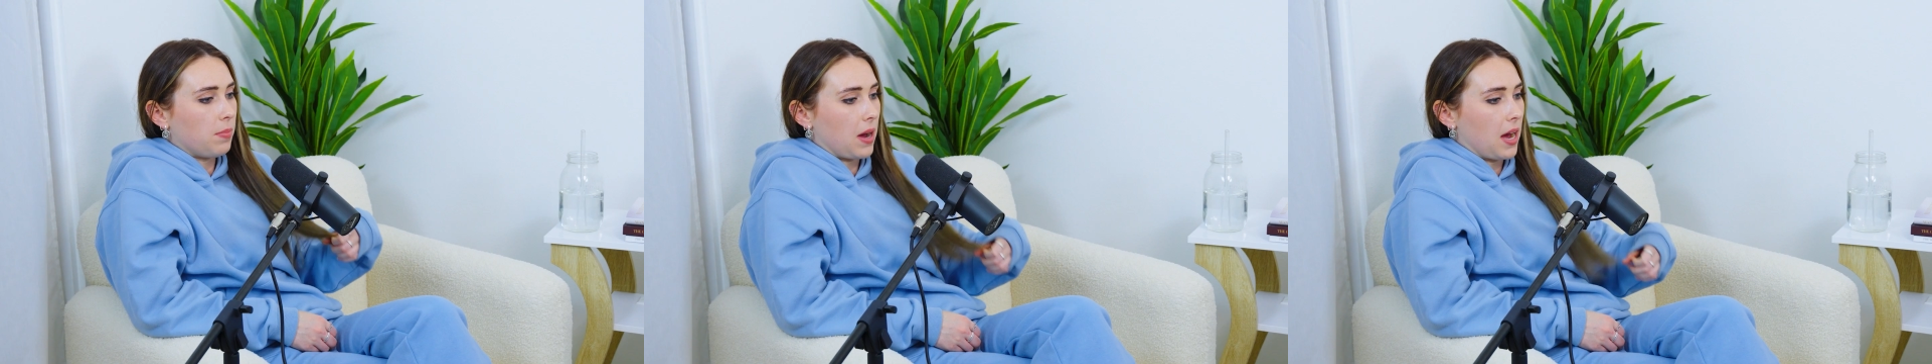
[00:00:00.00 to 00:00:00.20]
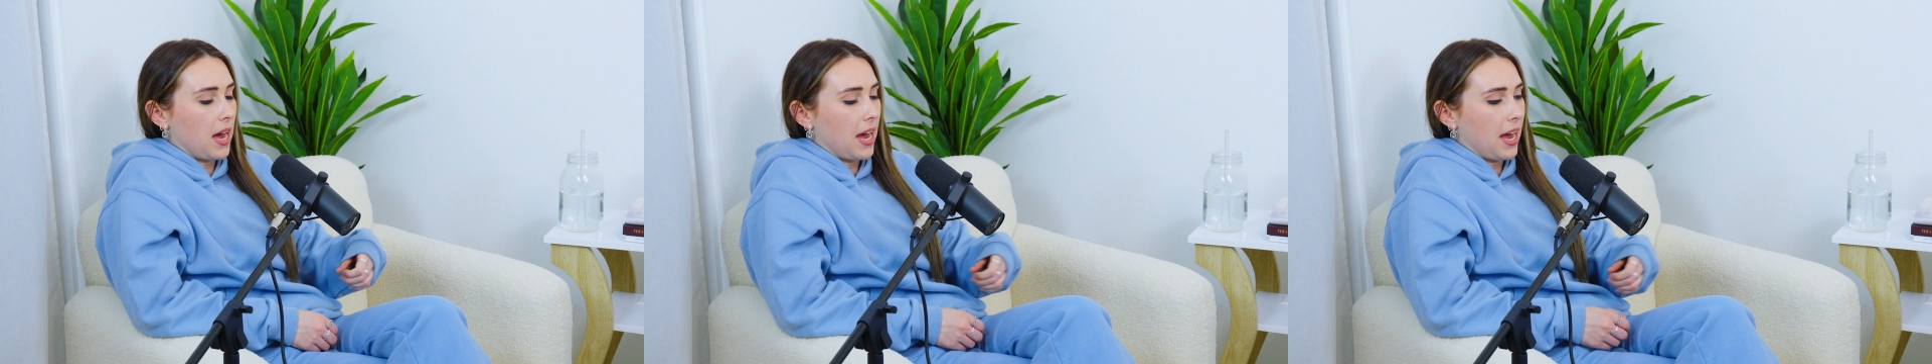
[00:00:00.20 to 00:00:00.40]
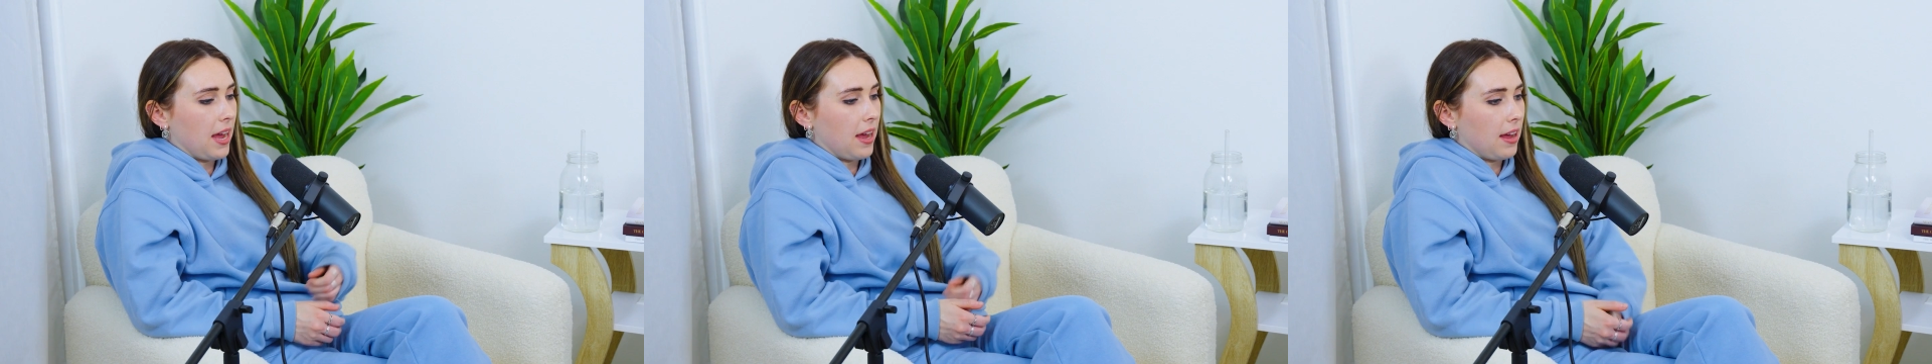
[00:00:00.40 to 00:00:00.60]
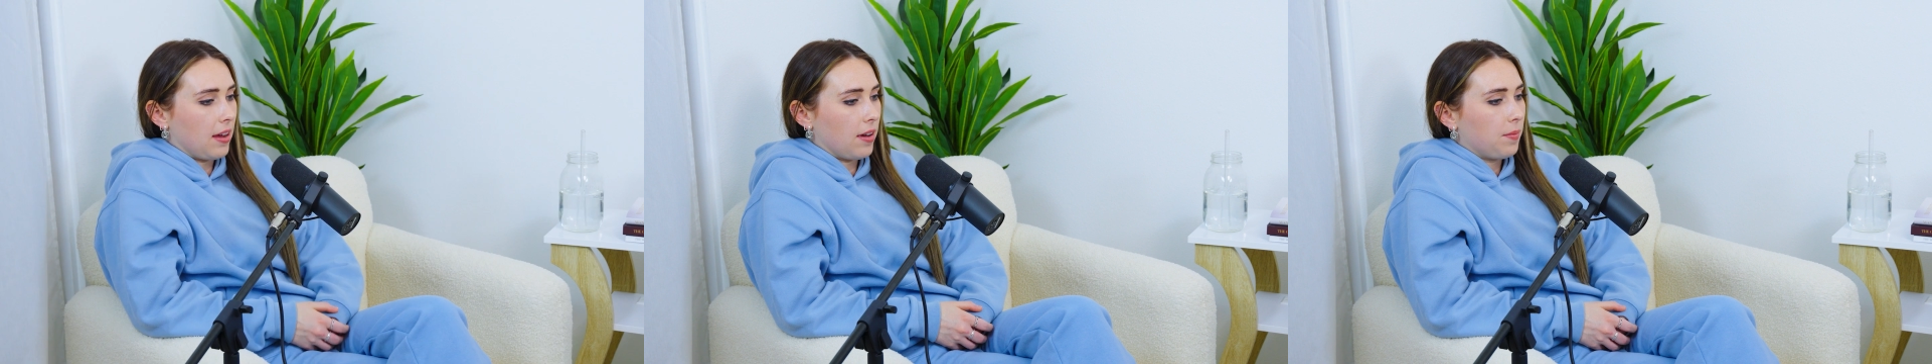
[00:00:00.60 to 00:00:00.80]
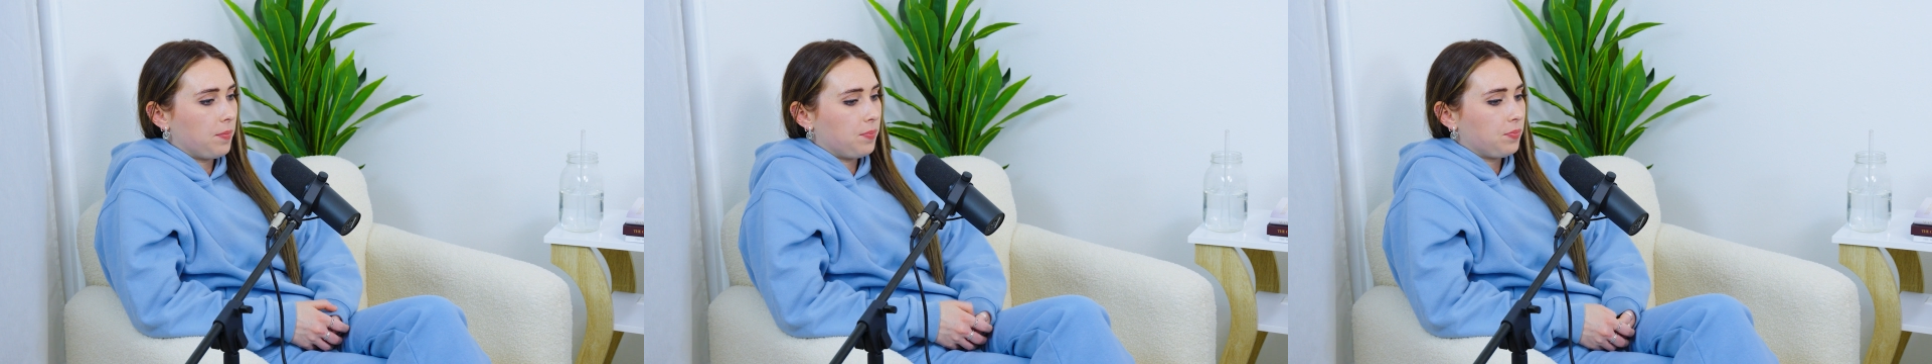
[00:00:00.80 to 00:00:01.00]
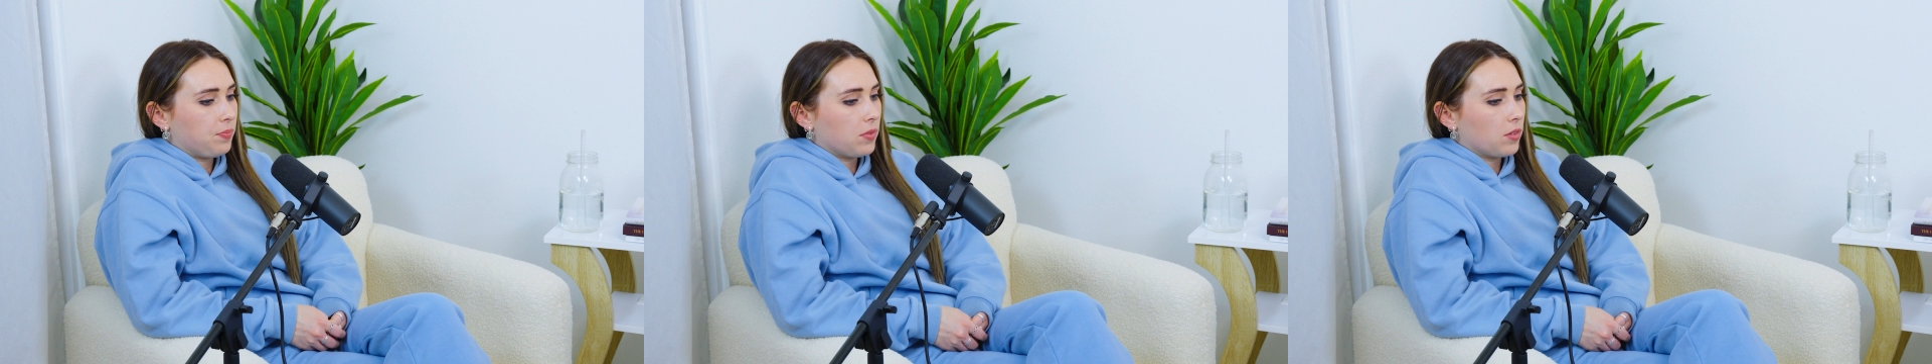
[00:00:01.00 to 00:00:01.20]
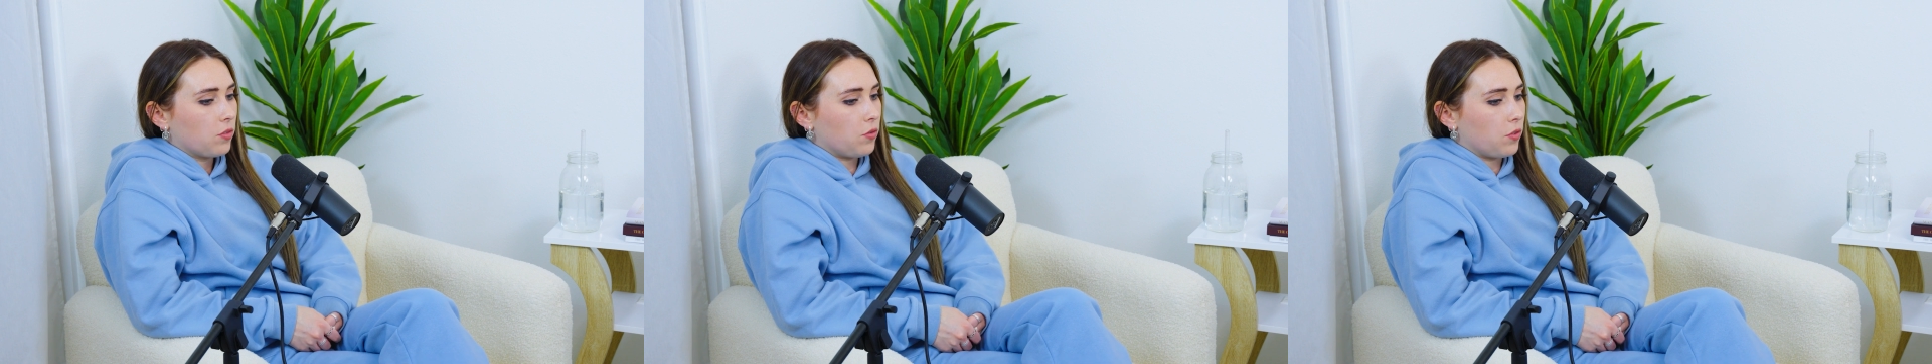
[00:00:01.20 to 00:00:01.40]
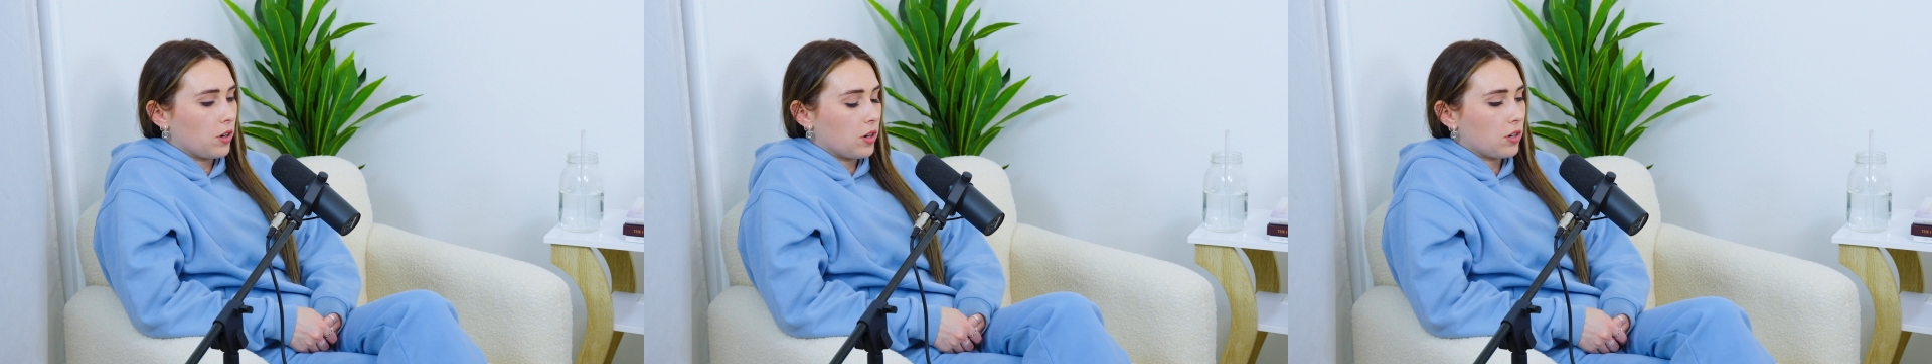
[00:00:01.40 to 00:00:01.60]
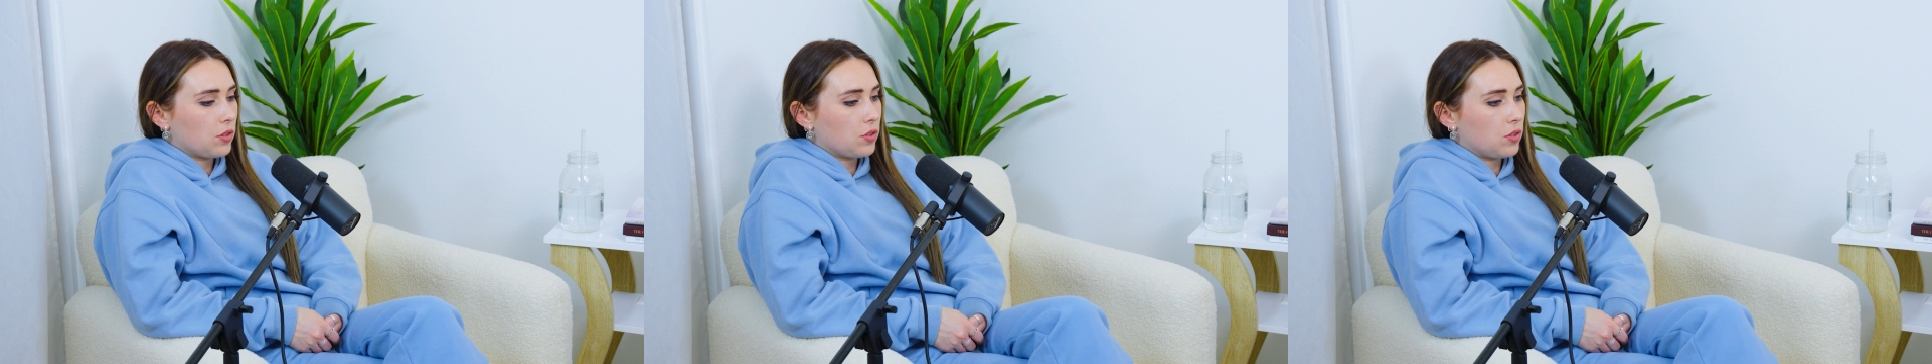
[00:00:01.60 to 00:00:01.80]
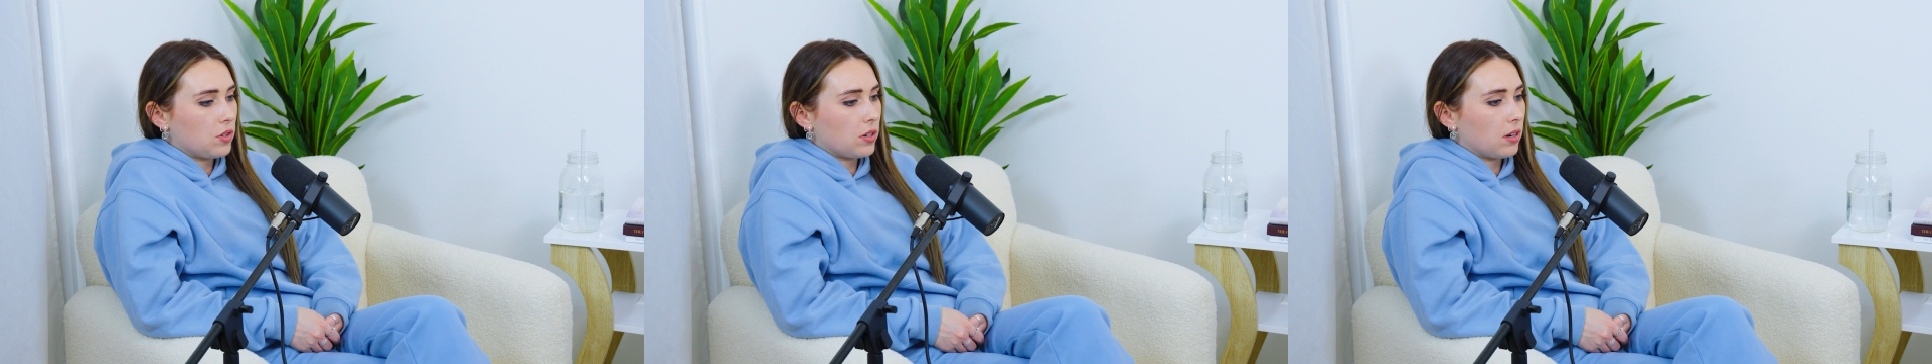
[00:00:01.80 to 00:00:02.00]
by
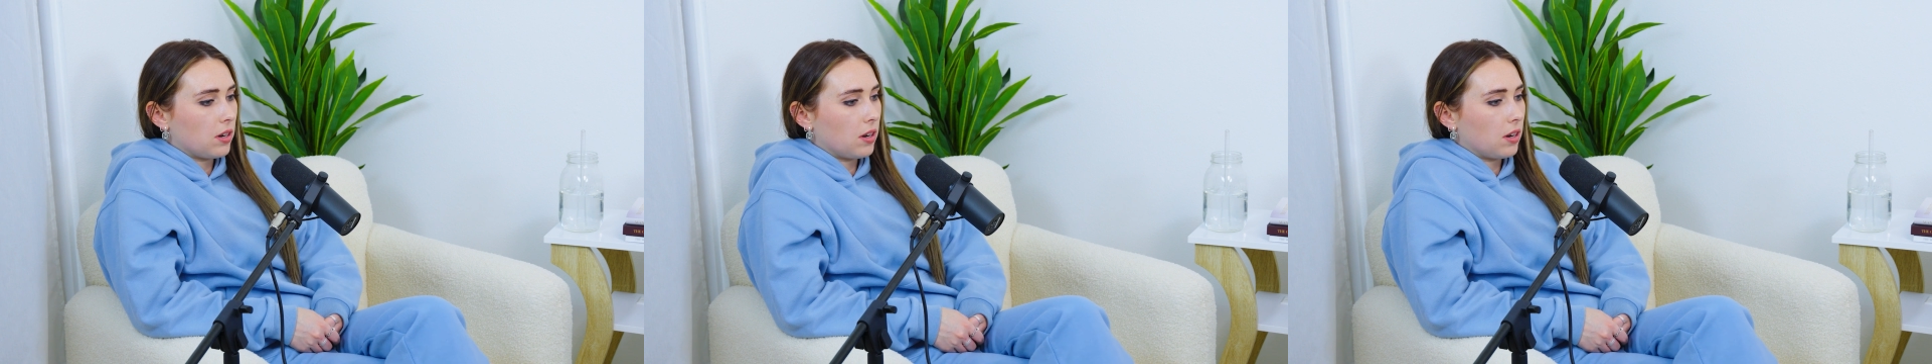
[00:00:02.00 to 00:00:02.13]
first,